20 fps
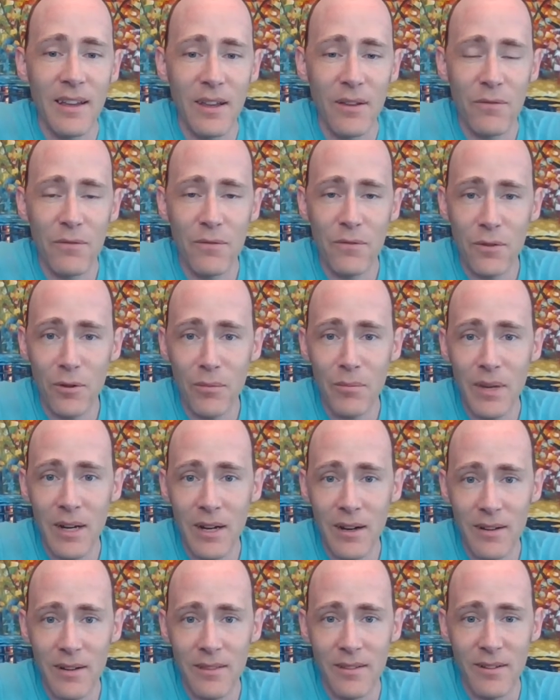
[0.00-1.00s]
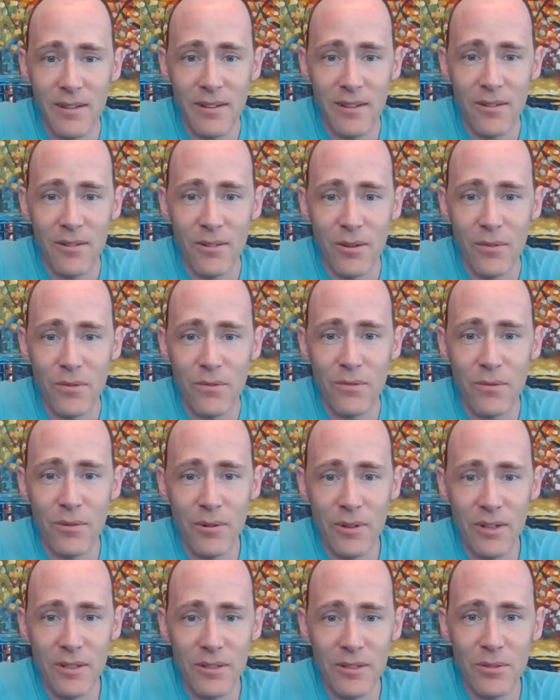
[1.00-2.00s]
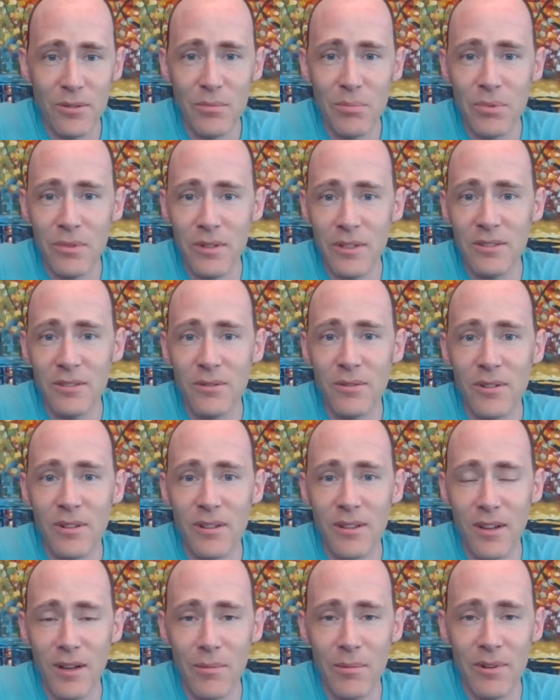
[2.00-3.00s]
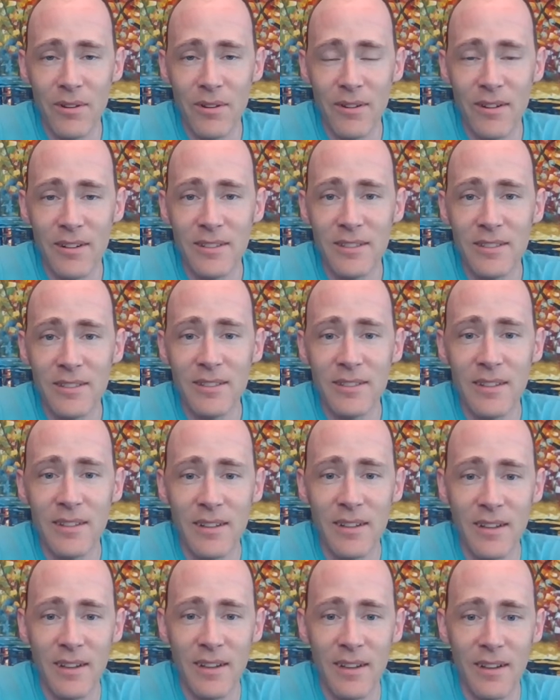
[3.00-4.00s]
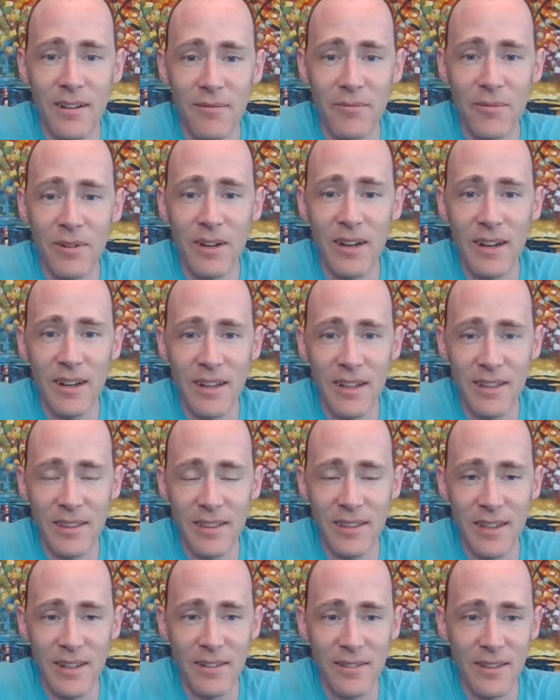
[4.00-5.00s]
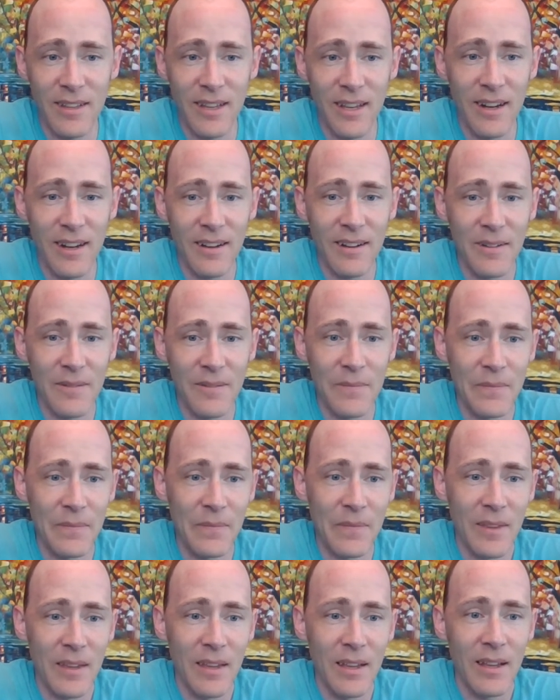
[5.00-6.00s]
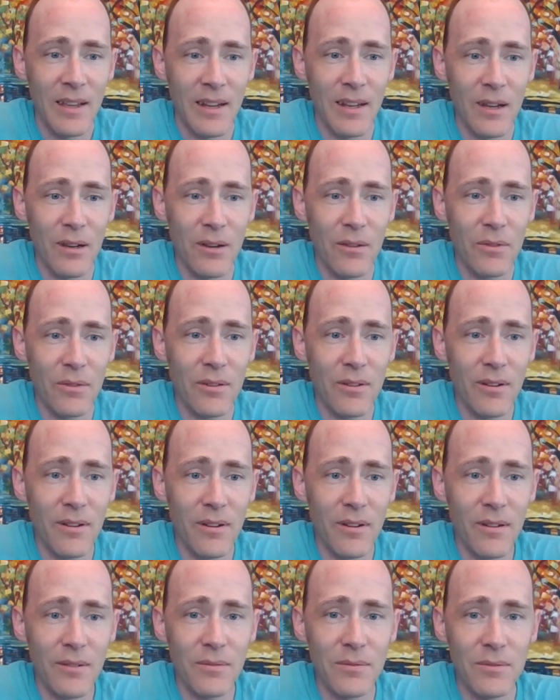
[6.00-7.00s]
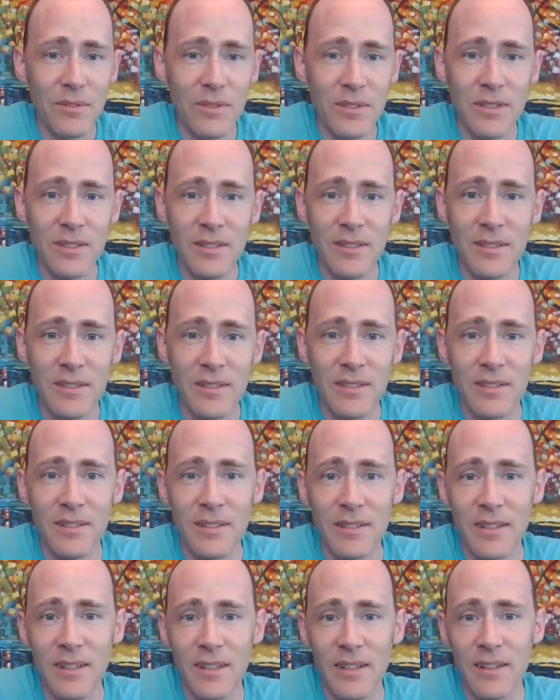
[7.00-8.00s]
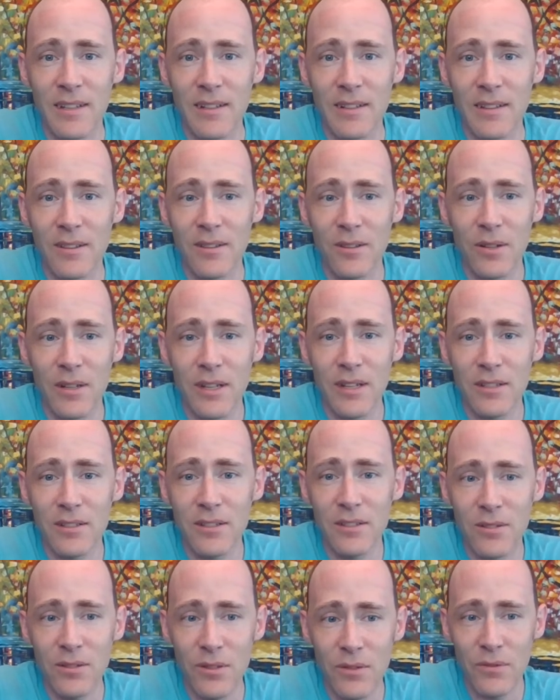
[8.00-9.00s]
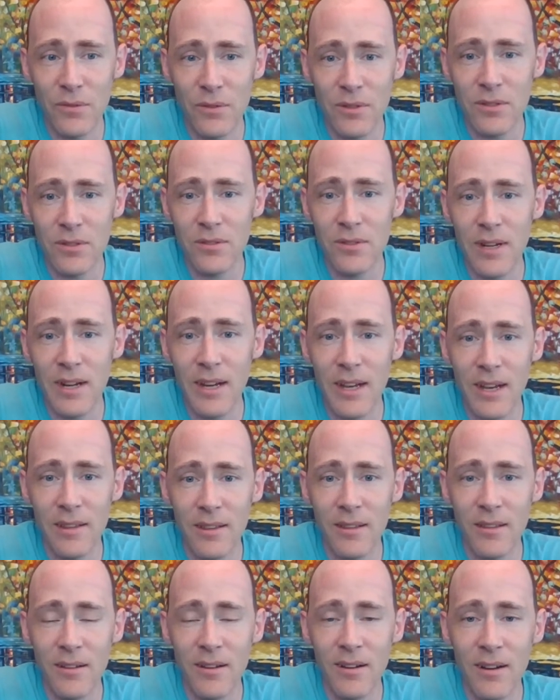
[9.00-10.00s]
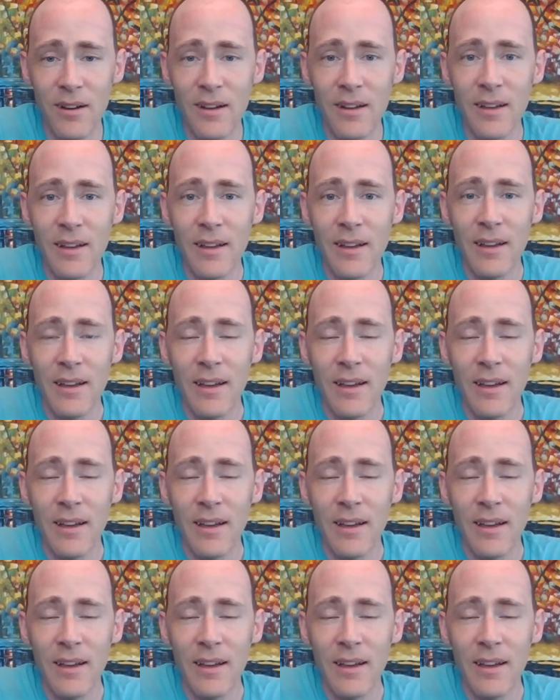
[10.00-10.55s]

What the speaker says: a full marathon or 42.2 kilometers run at the end of that. Now, if you're just looking to do your first triathlon